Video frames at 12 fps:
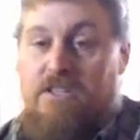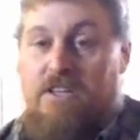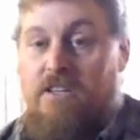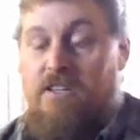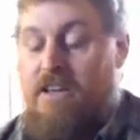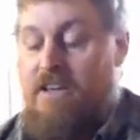it's
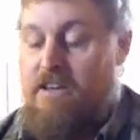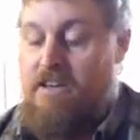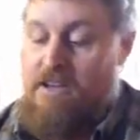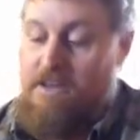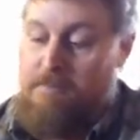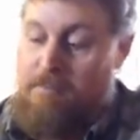got
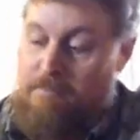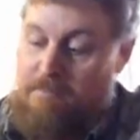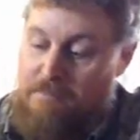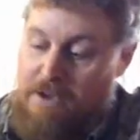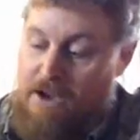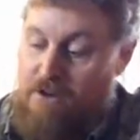a
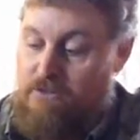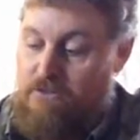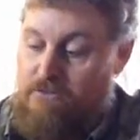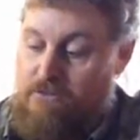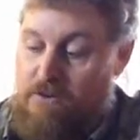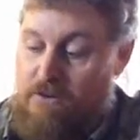
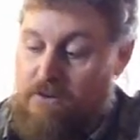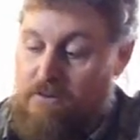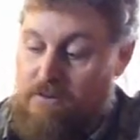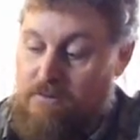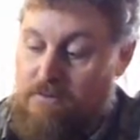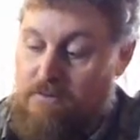pouch for